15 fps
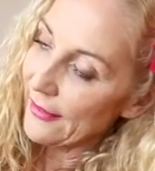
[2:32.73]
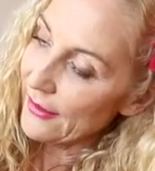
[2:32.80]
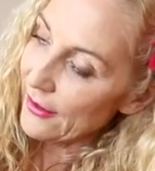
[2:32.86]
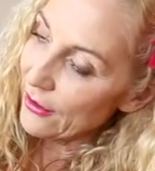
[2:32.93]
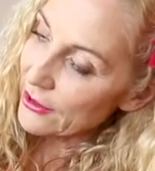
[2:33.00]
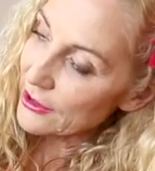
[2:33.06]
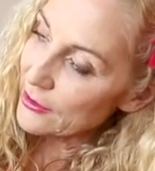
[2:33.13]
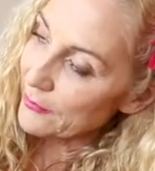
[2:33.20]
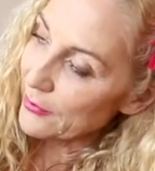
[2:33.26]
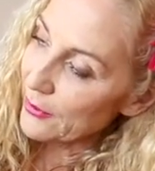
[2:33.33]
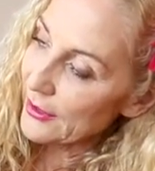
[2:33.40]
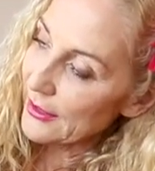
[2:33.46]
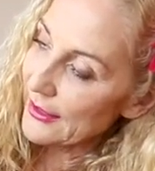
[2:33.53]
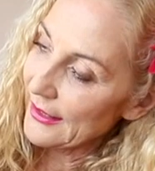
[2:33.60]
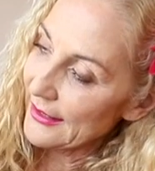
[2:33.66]
The
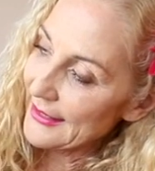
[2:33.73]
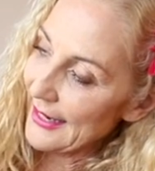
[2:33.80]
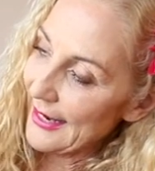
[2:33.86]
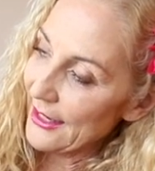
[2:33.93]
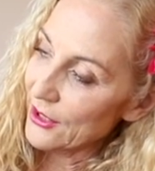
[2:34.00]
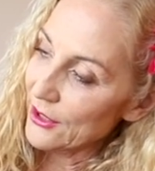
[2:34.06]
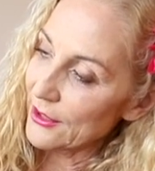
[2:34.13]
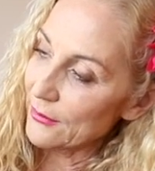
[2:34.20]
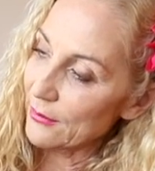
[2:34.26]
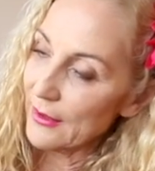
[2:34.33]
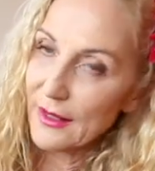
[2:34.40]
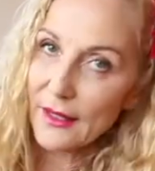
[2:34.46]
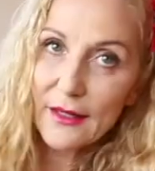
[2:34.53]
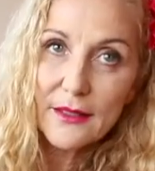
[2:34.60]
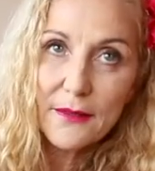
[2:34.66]
occiput attaches
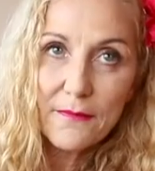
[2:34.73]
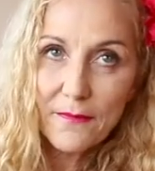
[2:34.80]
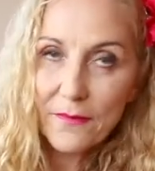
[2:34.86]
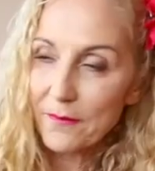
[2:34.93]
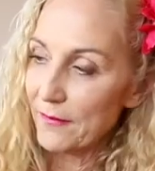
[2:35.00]
with it,